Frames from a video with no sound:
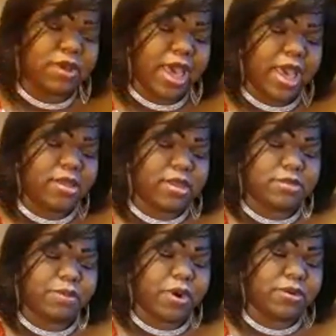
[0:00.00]
Okay,
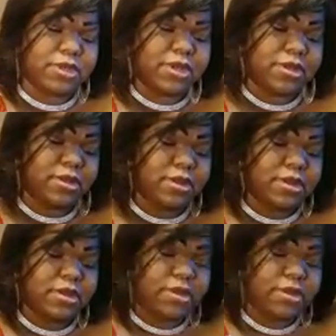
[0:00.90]
this person
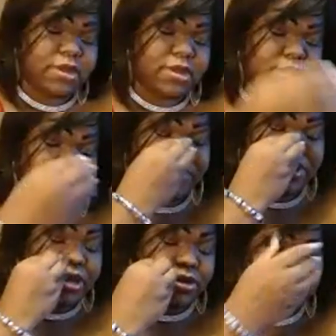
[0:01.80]
is
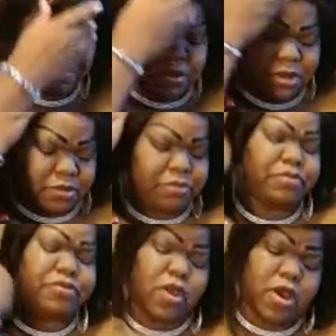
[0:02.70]
fucking stupid.
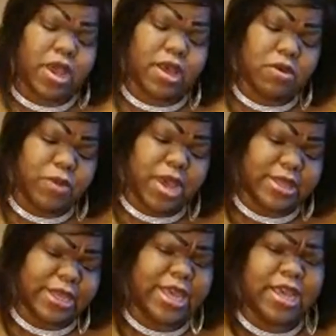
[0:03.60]
All right, cause we
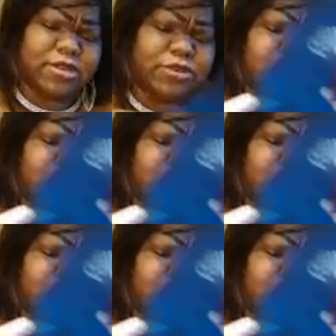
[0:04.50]
got the King of